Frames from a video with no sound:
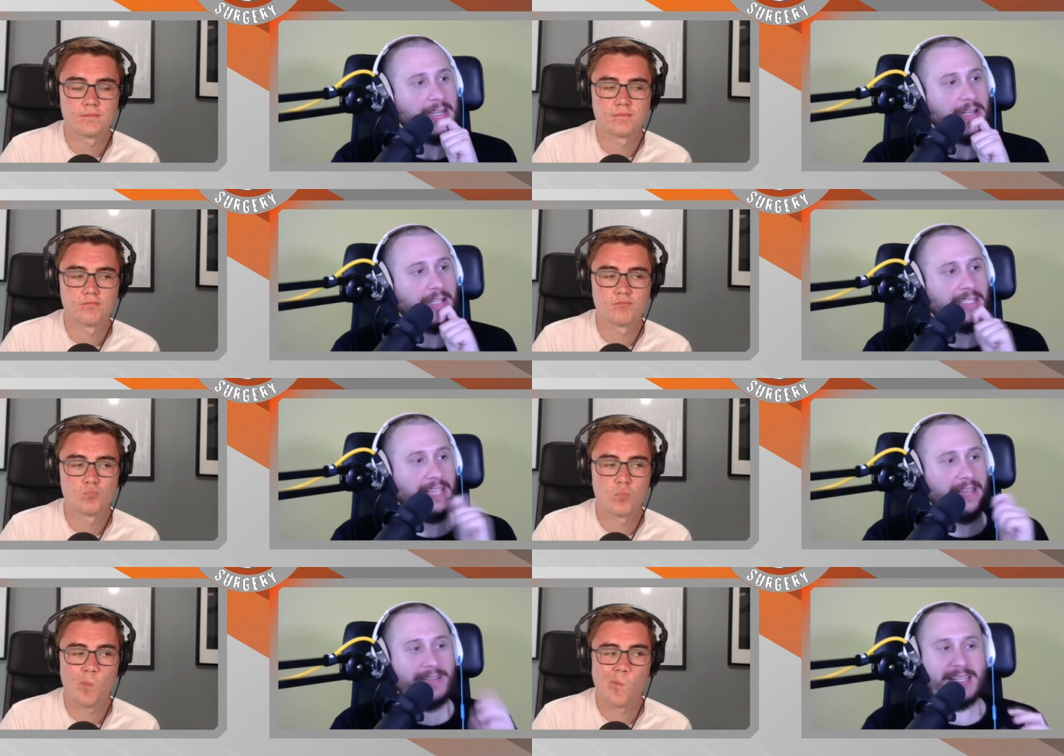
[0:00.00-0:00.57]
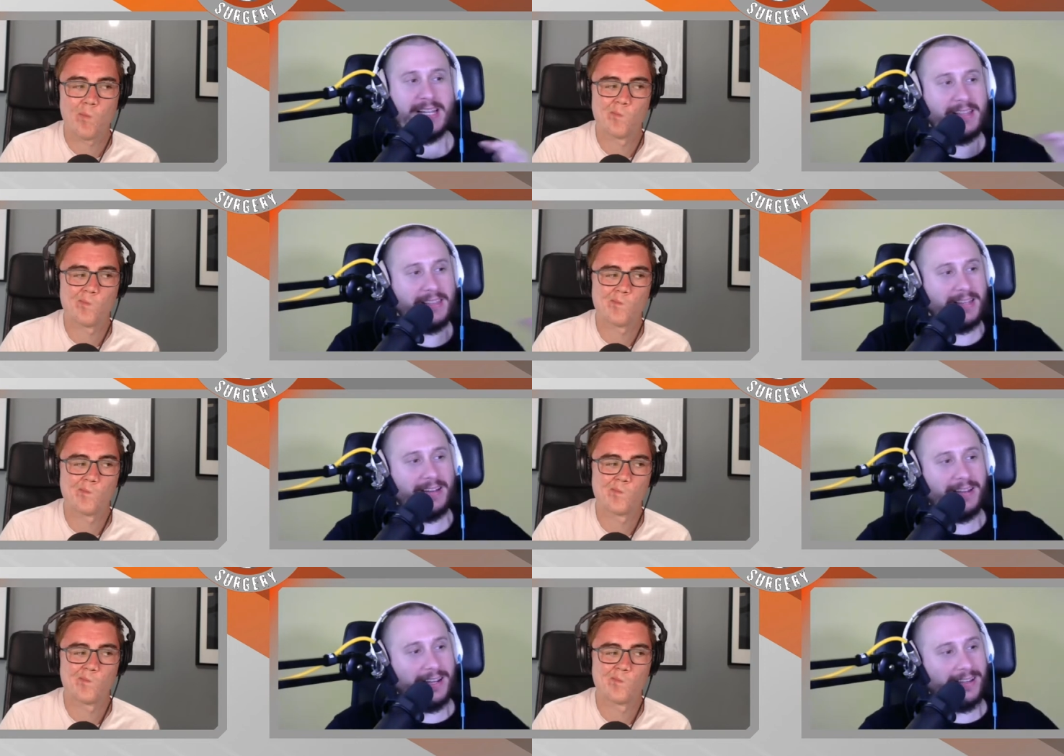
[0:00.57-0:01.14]
Speaker 1: Because if it's
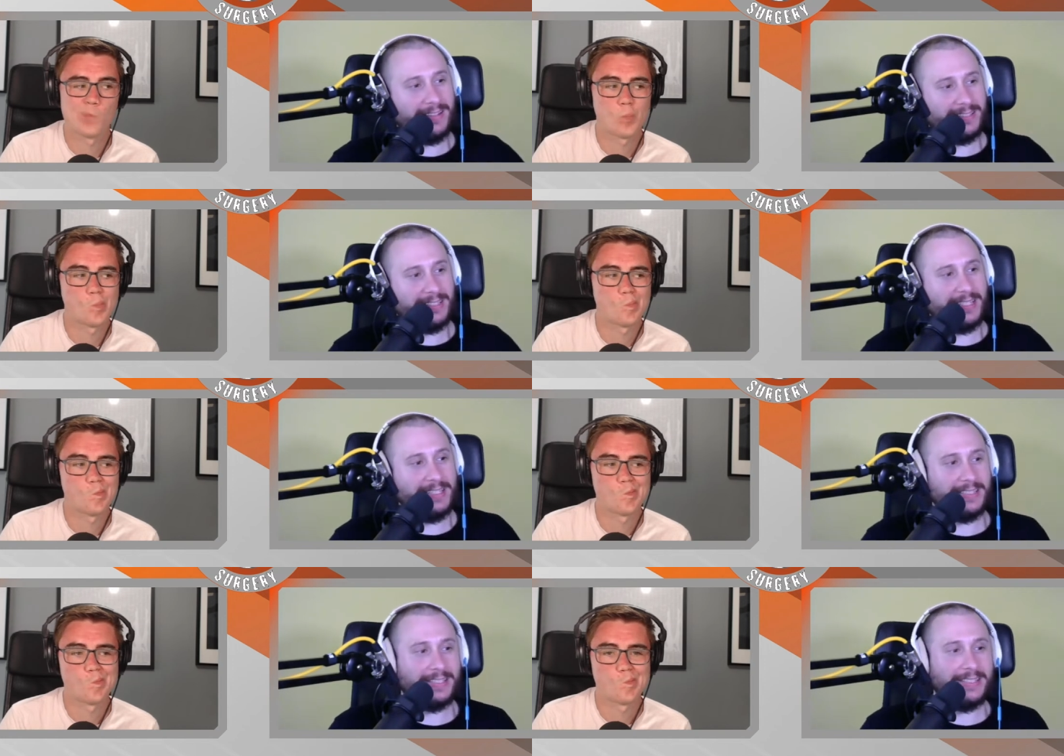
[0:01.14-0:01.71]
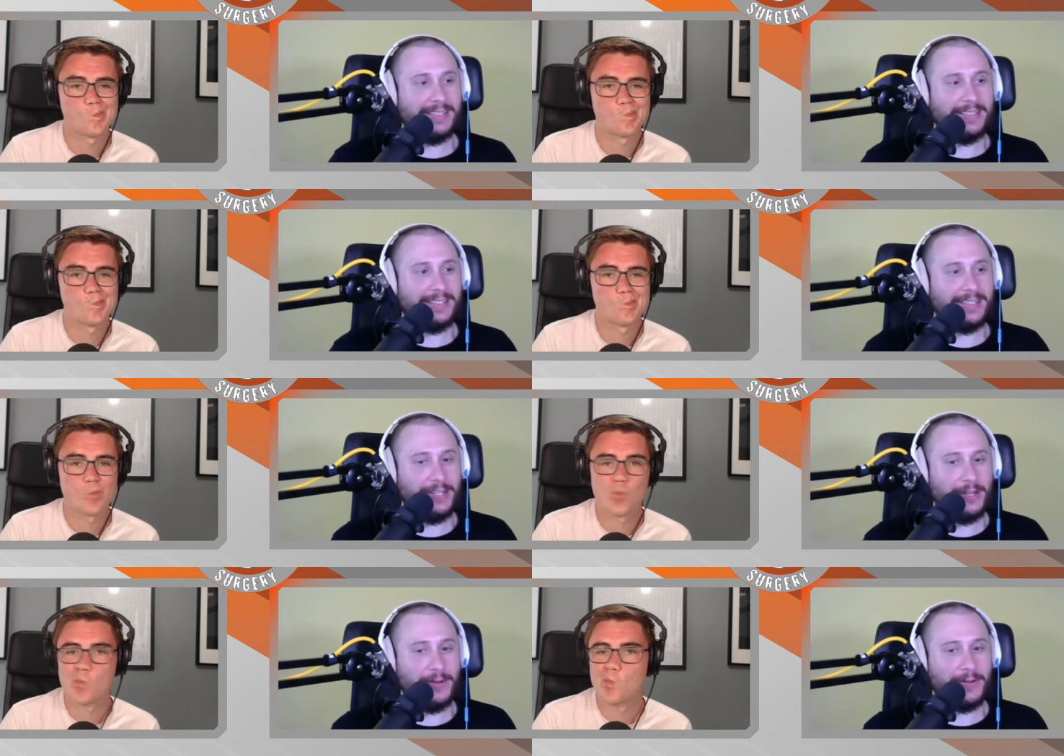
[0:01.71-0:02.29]
anything like last season,
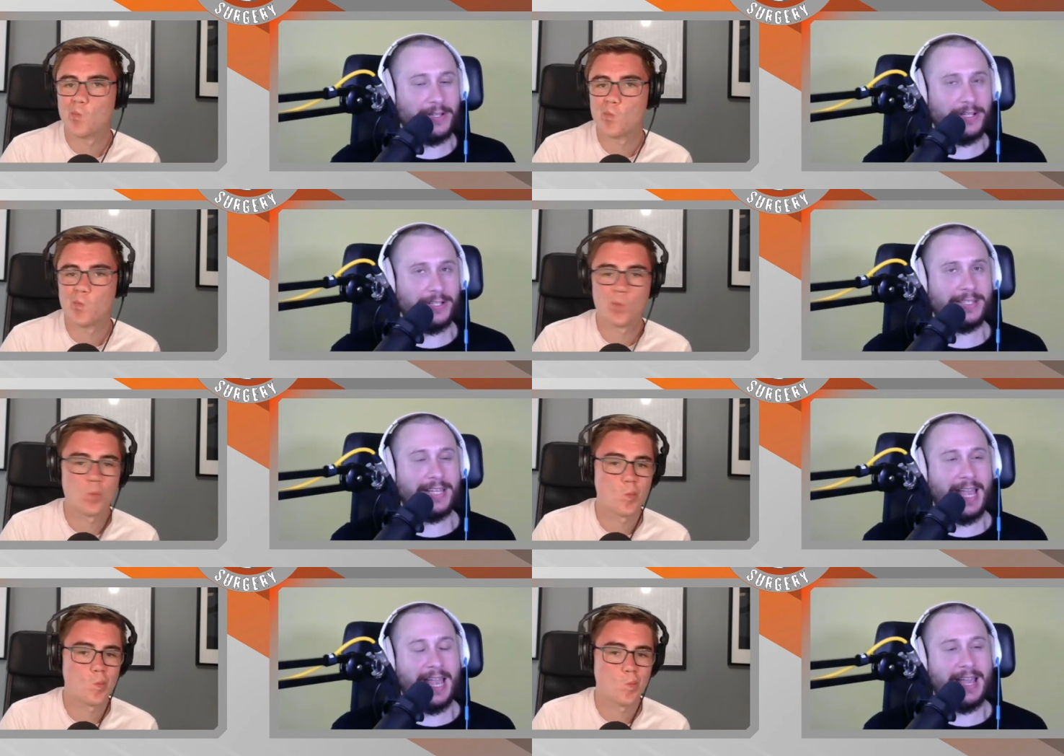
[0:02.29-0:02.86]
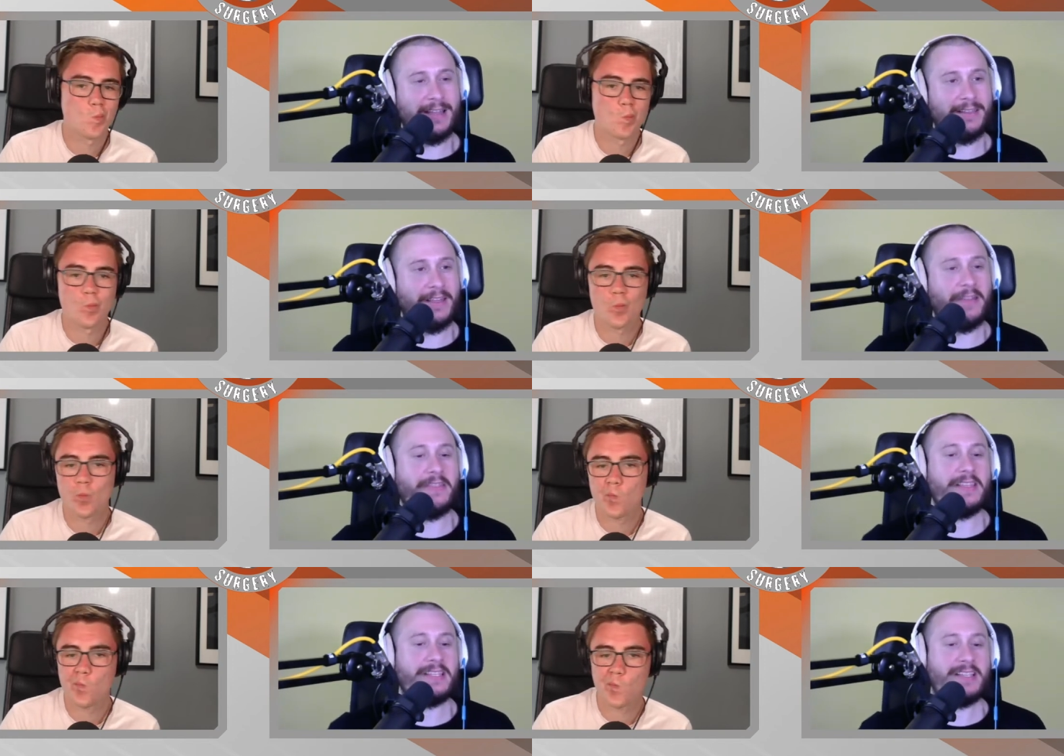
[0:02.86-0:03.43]
you could get
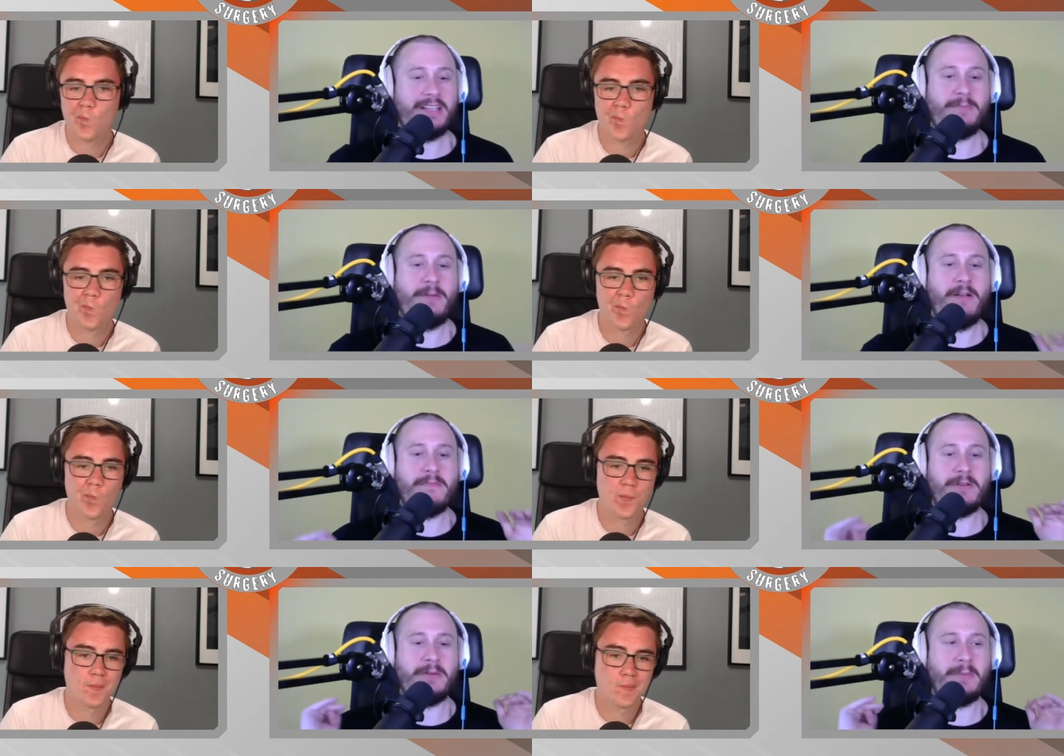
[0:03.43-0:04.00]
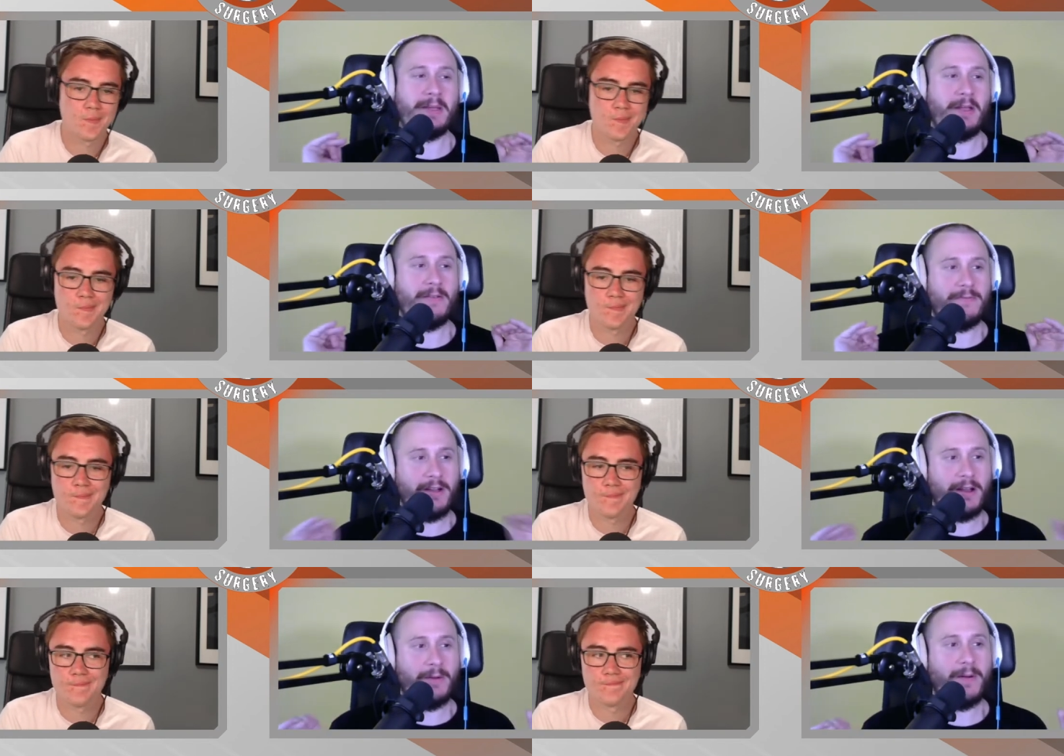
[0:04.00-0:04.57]
like this experiment could be
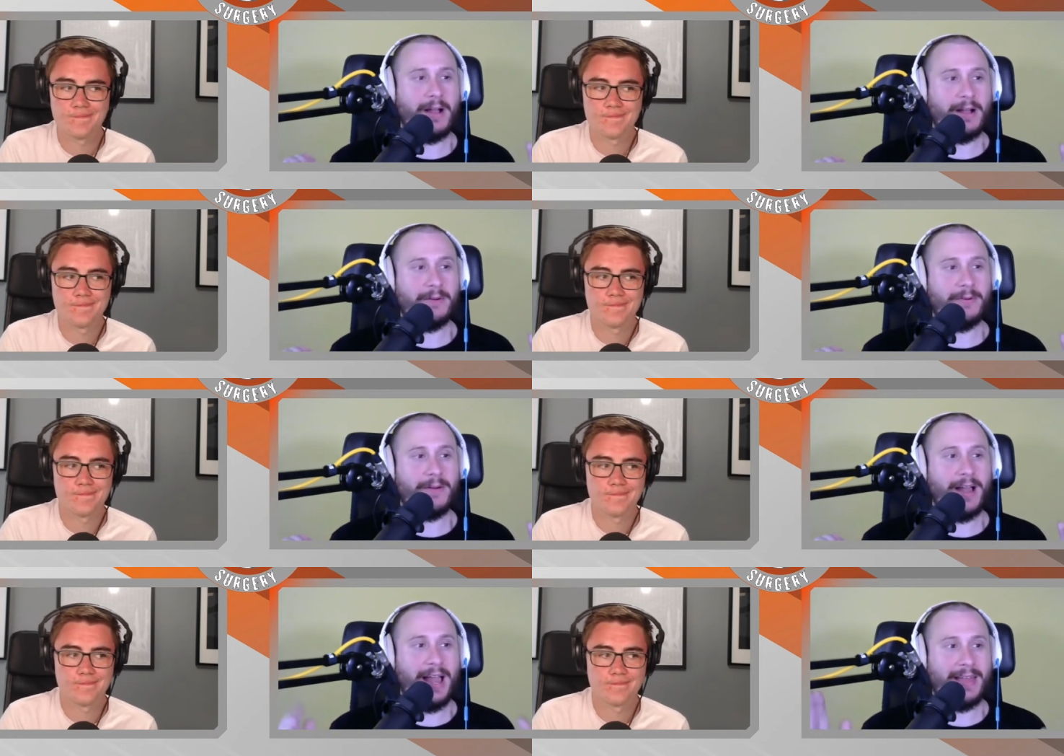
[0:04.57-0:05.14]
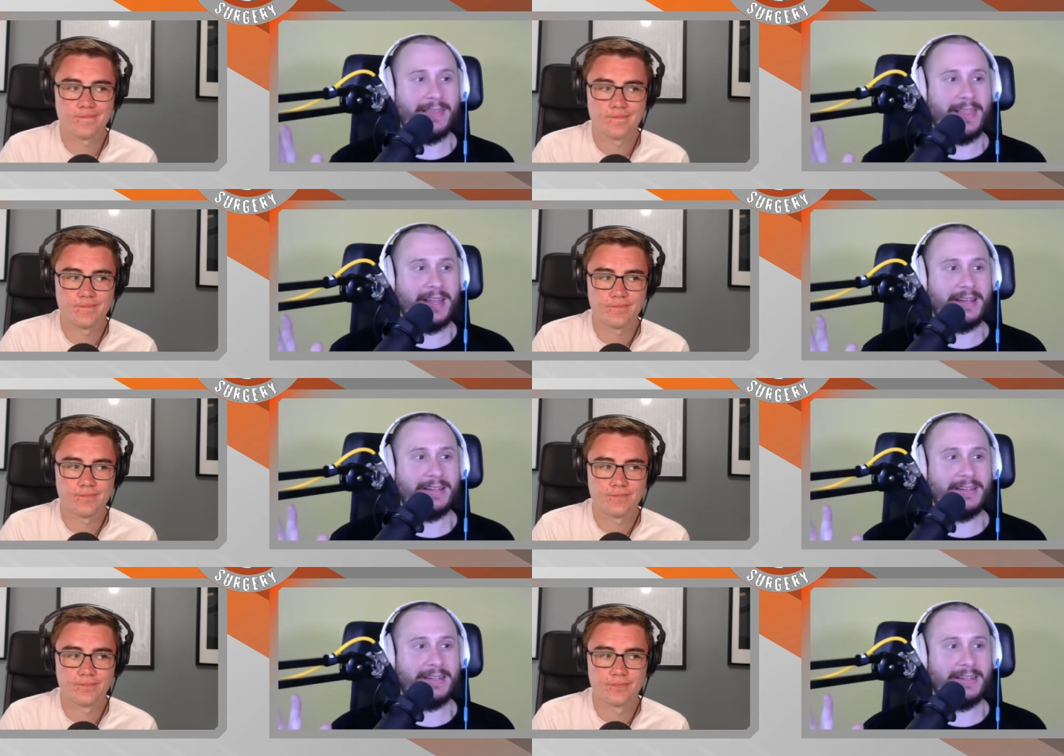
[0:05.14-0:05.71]
going very well, and
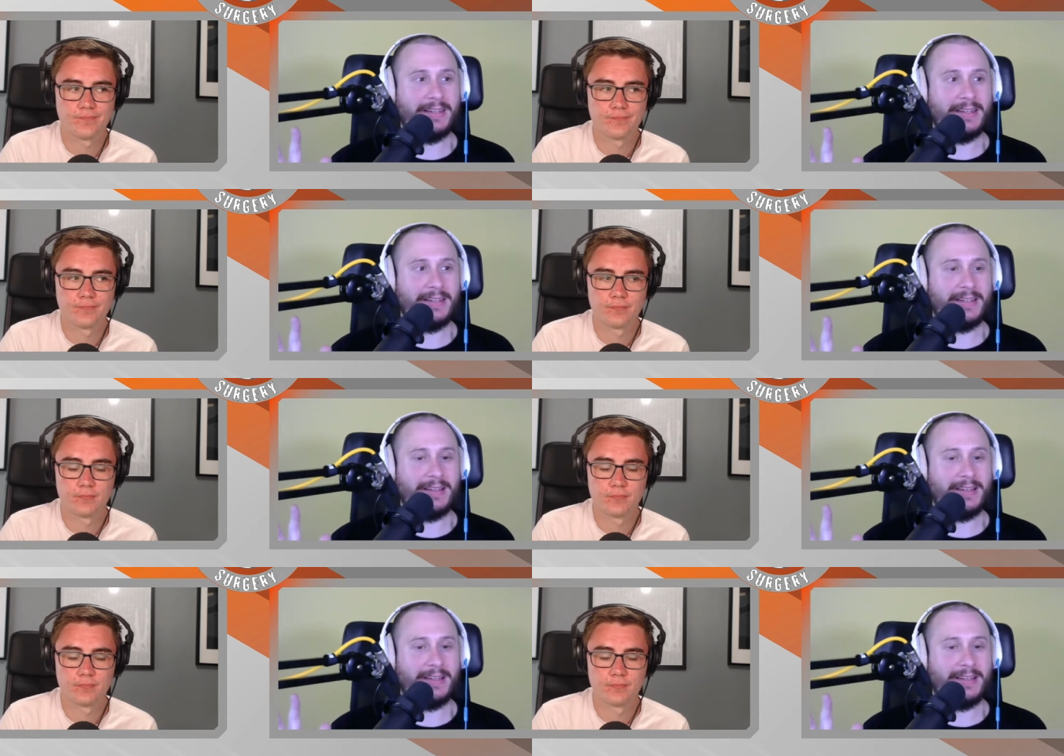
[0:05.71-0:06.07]
then